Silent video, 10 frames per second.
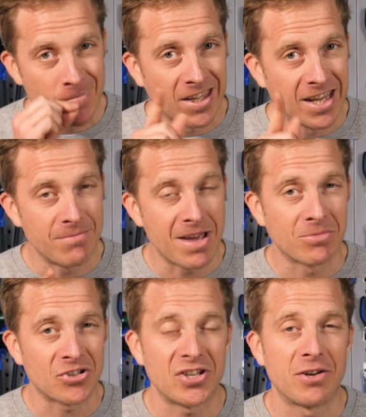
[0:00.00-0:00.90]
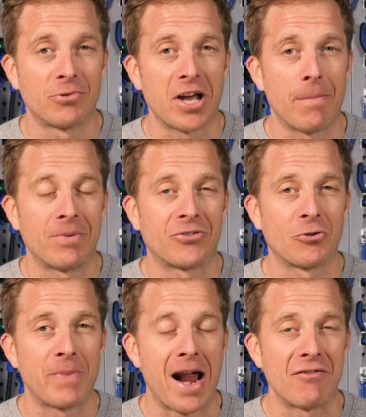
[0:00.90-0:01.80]
keep them sealed up
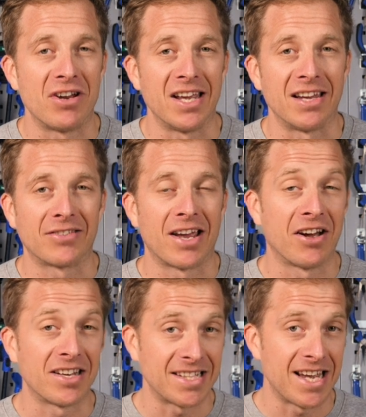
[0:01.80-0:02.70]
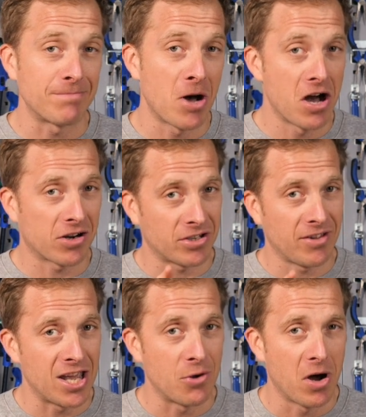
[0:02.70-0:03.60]
until Paris Nice. And I did, Mark, so
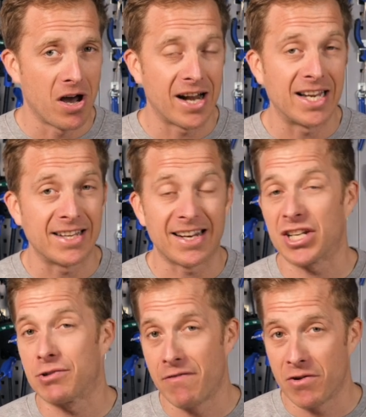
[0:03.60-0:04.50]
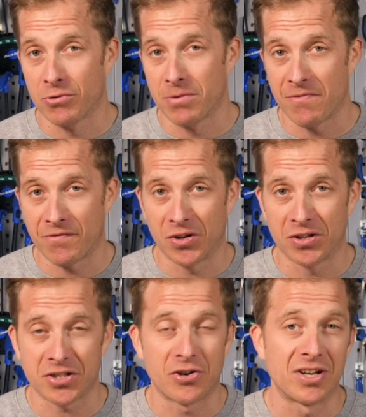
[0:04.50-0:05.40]
there you are. And he did actually reveal them
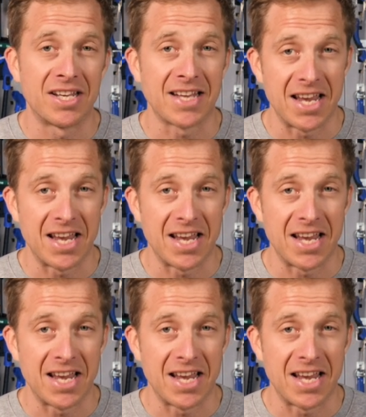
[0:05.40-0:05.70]
first on his